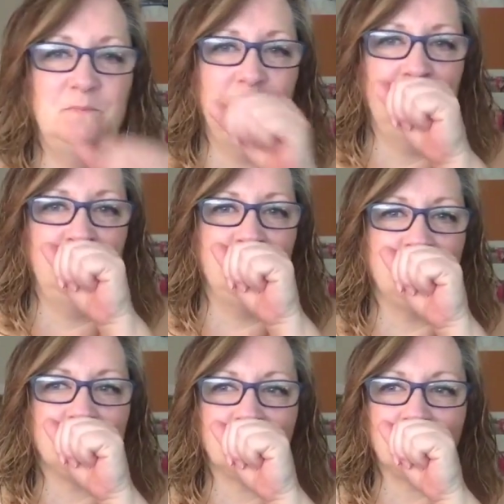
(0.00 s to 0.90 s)

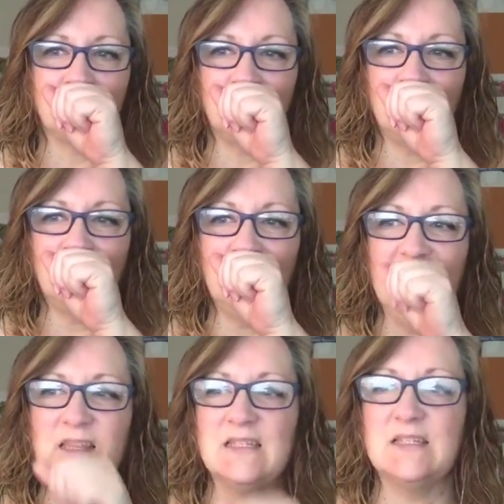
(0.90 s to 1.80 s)

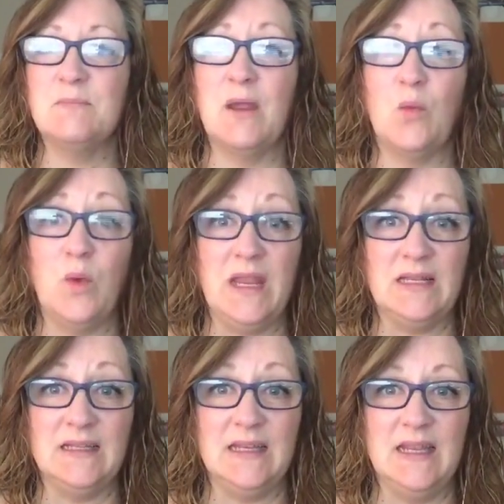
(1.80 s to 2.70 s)
This is my
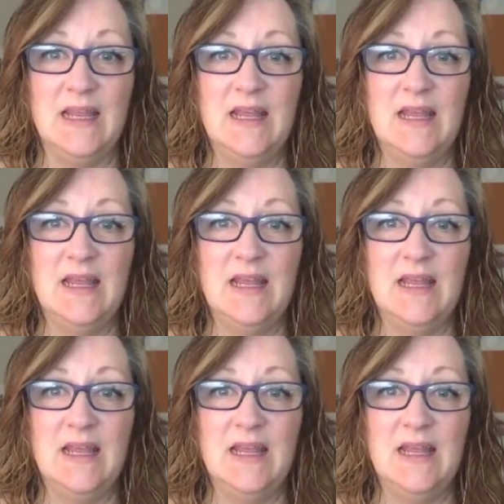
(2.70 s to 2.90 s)
weekly